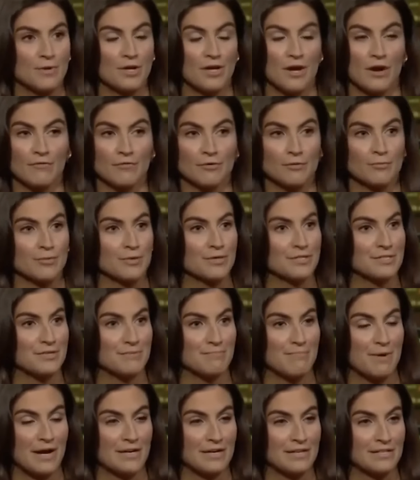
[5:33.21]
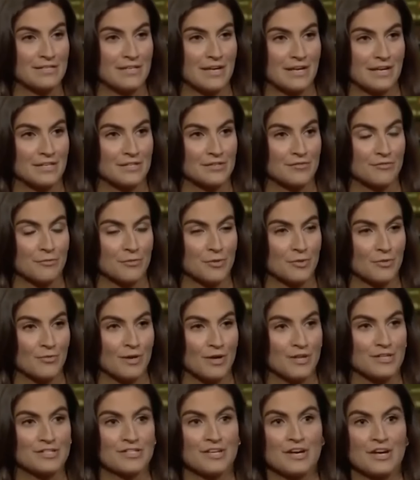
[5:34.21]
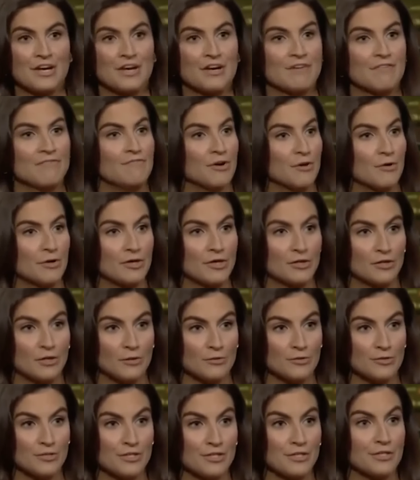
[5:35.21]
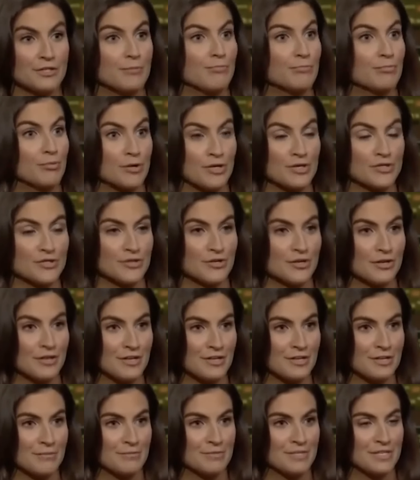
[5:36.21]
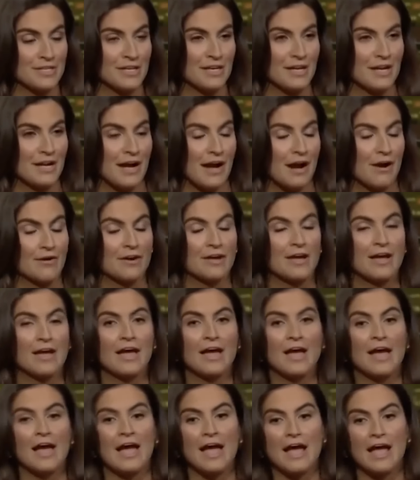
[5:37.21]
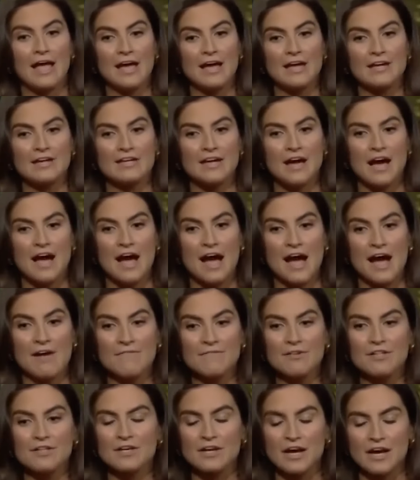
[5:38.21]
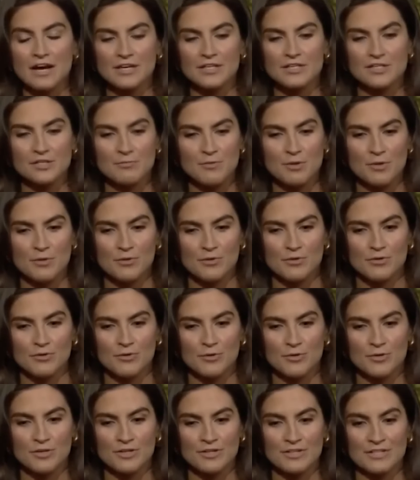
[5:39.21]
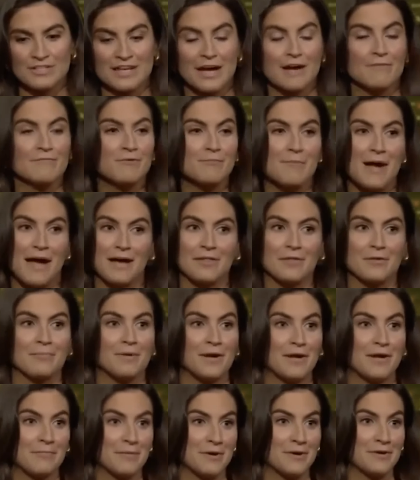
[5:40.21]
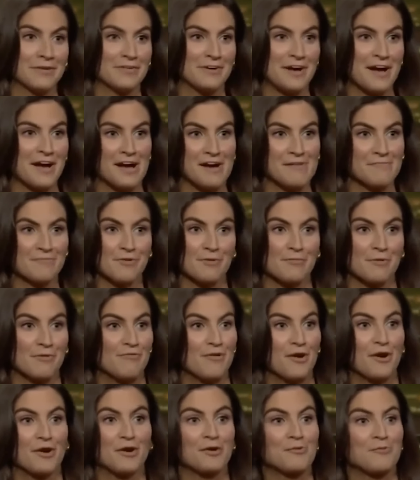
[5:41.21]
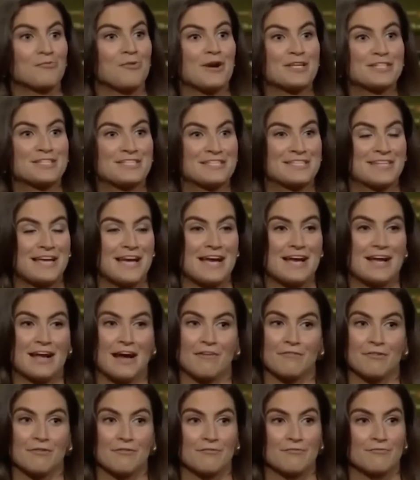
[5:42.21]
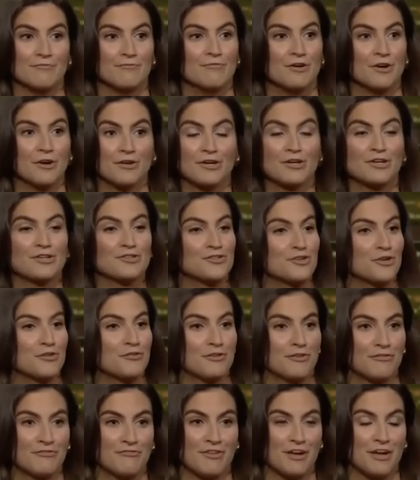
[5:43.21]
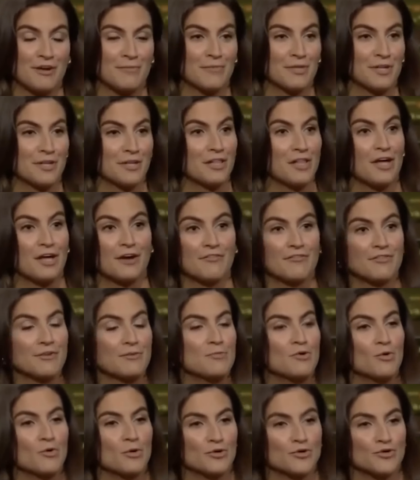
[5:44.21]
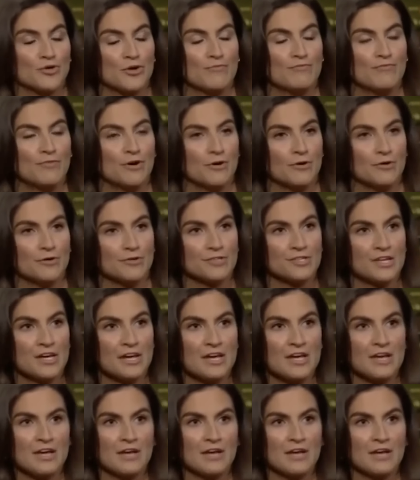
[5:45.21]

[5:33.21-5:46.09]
We covered President Biden's exit from the race very closely, the pressure on him to get out. And I feel like I can speak with authority on this. I'm from Alabama. I'm from a very red state. I have a very conservative family, a lot of them who are Trump voters.